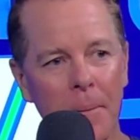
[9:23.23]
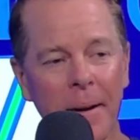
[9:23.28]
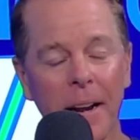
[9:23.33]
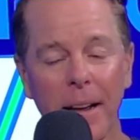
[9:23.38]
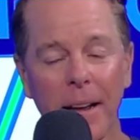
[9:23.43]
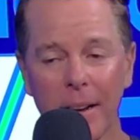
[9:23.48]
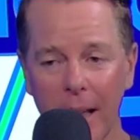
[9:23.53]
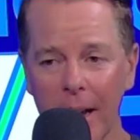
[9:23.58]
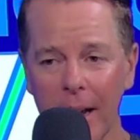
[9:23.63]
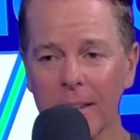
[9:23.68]
I mean,
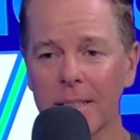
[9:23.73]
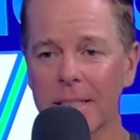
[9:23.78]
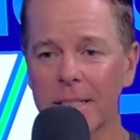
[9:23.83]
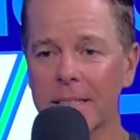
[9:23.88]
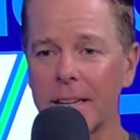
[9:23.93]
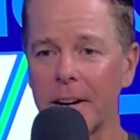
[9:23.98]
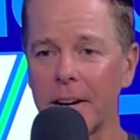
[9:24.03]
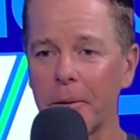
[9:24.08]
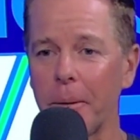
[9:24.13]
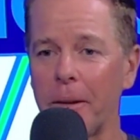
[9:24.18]
I'd like to
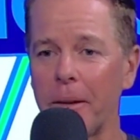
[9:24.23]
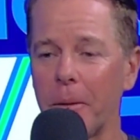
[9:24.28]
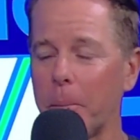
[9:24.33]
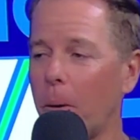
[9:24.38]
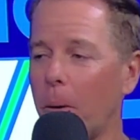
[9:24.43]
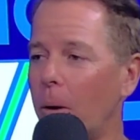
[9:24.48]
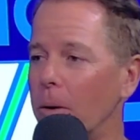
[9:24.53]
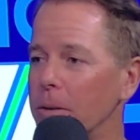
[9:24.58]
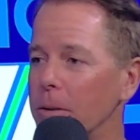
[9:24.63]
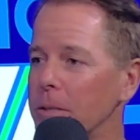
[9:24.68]
say around the
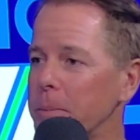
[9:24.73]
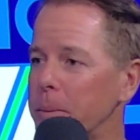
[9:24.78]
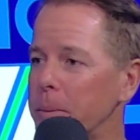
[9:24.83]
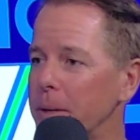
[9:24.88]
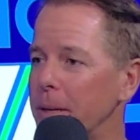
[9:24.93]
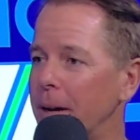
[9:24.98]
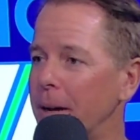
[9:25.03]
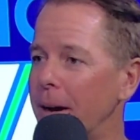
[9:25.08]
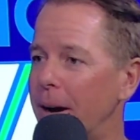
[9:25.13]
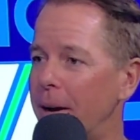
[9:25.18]
post,
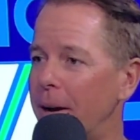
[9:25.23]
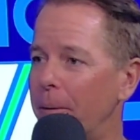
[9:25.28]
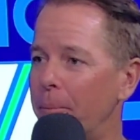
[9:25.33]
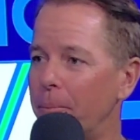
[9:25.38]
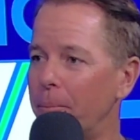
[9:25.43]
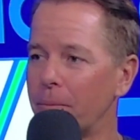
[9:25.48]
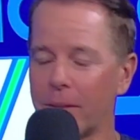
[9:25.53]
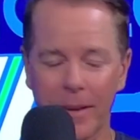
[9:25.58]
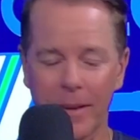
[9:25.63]
but I